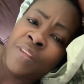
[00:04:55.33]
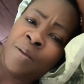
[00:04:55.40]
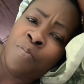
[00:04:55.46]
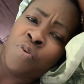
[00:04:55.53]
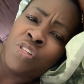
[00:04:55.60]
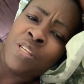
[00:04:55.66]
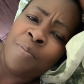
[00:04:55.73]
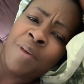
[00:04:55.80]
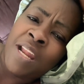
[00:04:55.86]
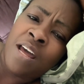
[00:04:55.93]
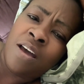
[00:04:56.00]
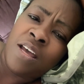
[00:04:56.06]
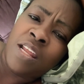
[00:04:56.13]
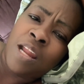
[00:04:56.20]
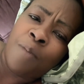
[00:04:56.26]
Put him in
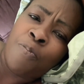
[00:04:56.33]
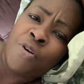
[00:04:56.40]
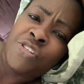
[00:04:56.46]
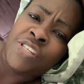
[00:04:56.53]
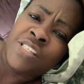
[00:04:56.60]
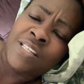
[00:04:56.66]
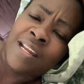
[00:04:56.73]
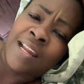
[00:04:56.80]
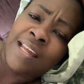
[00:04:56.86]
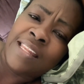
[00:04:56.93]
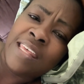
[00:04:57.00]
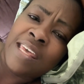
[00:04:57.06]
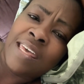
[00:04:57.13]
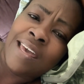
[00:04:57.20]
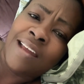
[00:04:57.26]
a position that
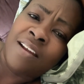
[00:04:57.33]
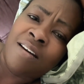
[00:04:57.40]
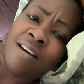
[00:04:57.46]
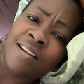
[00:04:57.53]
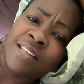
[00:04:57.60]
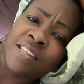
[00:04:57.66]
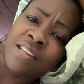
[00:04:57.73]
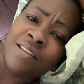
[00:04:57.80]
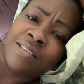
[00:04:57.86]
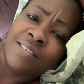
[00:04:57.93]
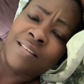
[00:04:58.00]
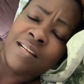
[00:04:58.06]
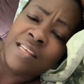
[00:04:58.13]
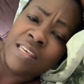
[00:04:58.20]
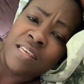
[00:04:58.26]
he can continue to
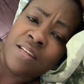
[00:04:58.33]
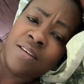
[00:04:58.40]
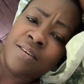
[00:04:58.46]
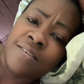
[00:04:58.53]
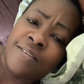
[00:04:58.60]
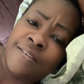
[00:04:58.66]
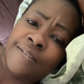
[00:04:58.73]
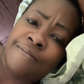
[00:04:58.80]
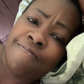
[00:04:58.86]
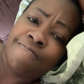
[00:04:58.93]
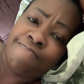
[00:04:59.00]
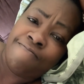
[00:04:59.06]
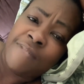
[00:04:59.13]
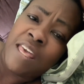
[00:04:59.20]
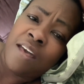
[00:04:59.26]
lead.
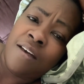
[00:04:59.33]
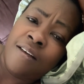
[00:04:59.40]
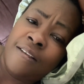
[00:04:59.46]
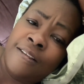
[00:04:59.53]
Yeah.